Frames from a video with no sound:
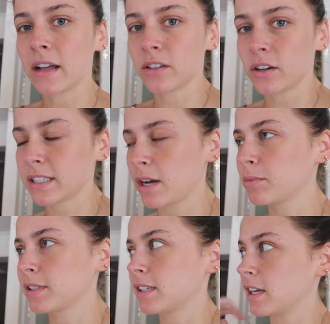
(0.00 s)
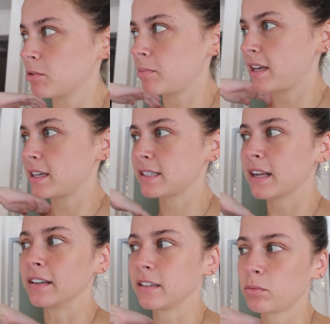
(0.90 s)
Our lockdown was gonna be
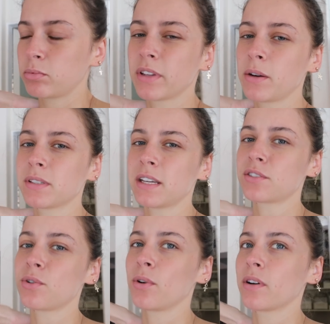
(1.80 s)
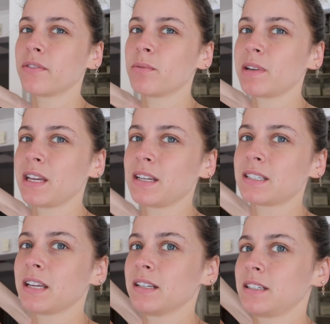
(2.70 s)
extended. Well, there was like talk of it being
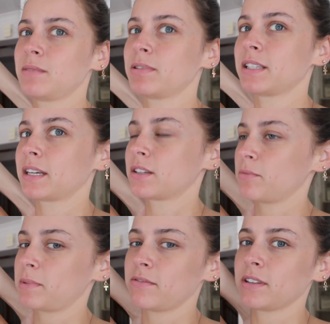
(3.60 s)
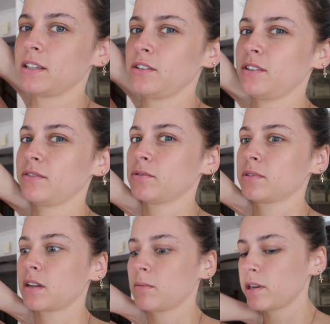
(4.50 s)
extended, but like nobody really knew if it
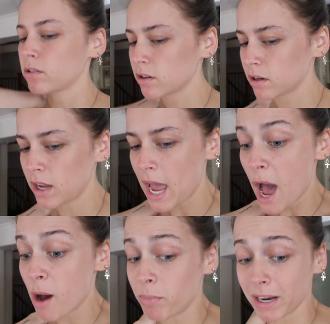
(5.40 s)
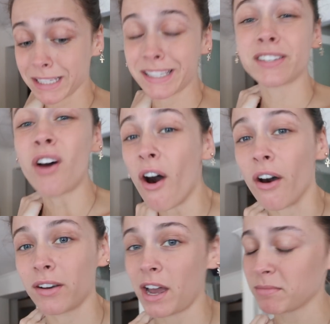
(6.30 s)
was gonna be or not. But it's
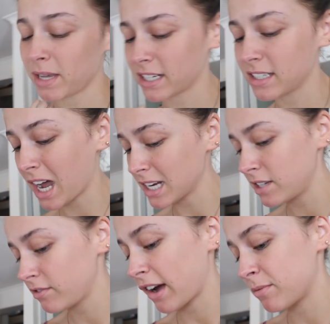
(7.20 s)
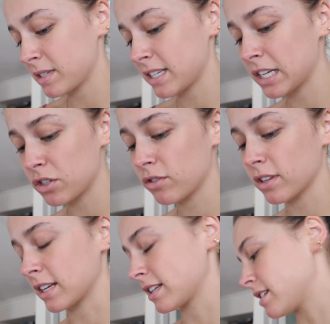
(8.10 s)
not. I'm like 95% sure
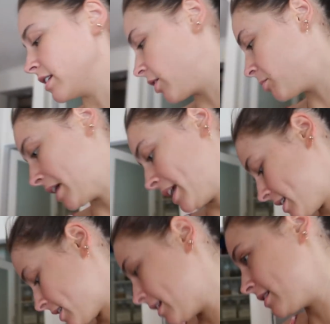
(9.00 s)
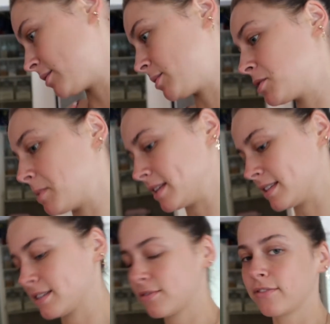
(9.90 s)
that it's not being extended, which means
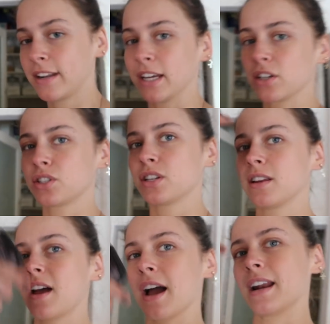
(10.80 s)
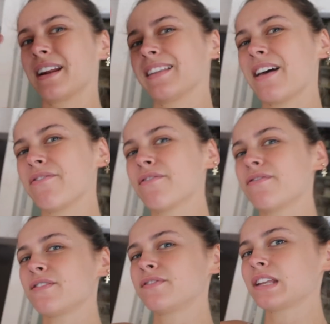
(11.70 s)
it's finished tonight at
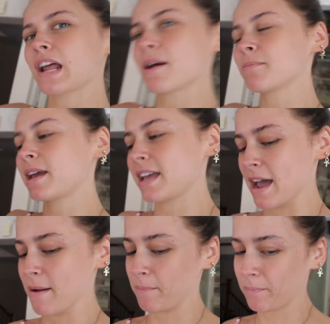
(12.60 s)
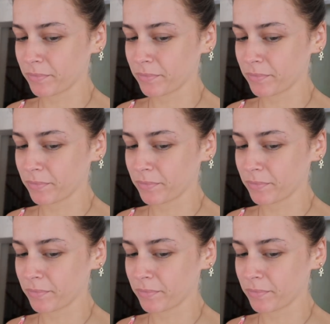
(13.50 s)
11.59 p.m.